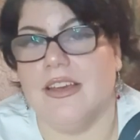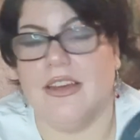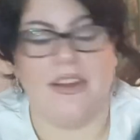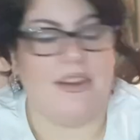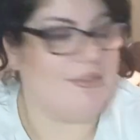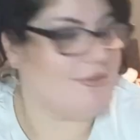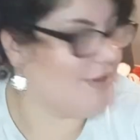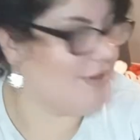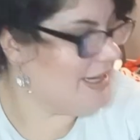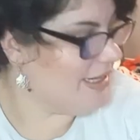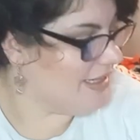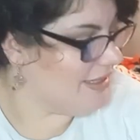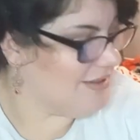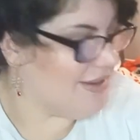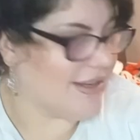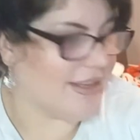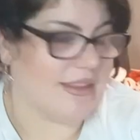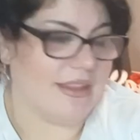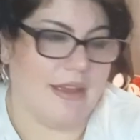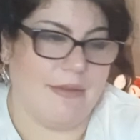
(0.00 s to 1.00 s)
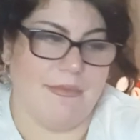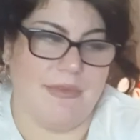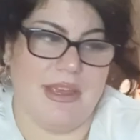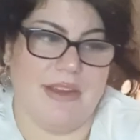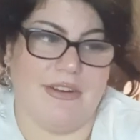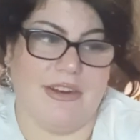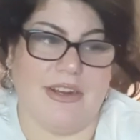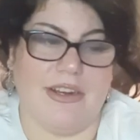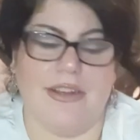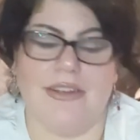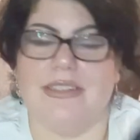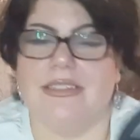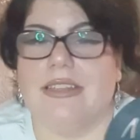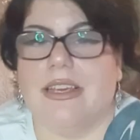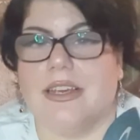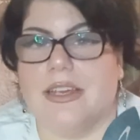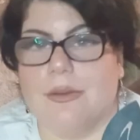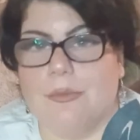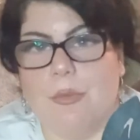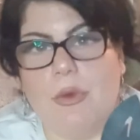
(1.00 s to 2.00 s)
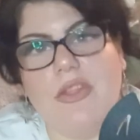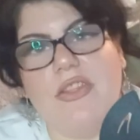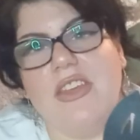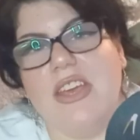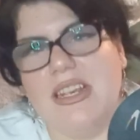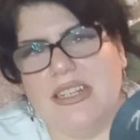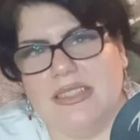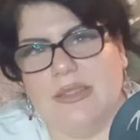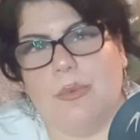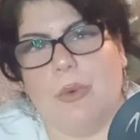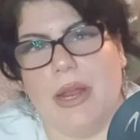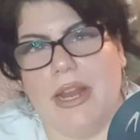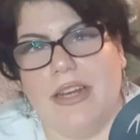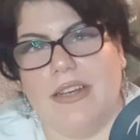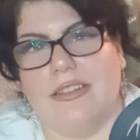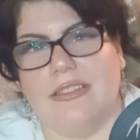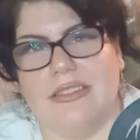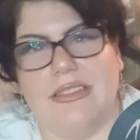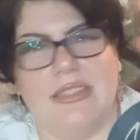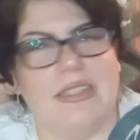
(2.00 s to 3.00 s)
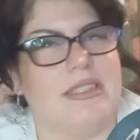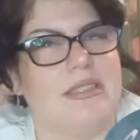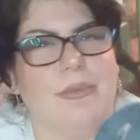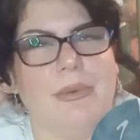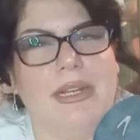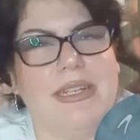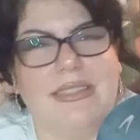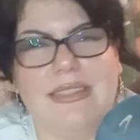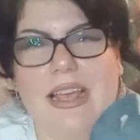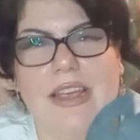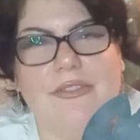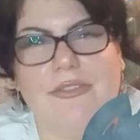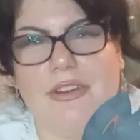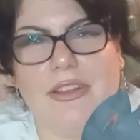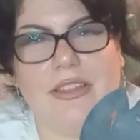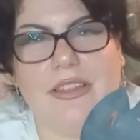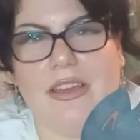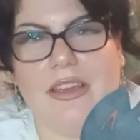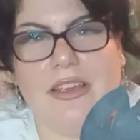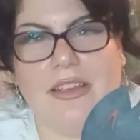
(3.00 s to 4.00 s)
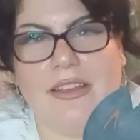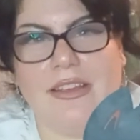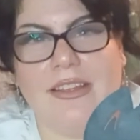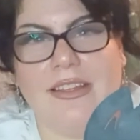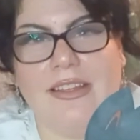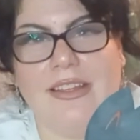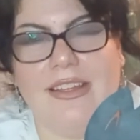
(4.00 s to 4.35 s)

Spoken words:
I really like them. They're a close second, but this wins. This wins everything.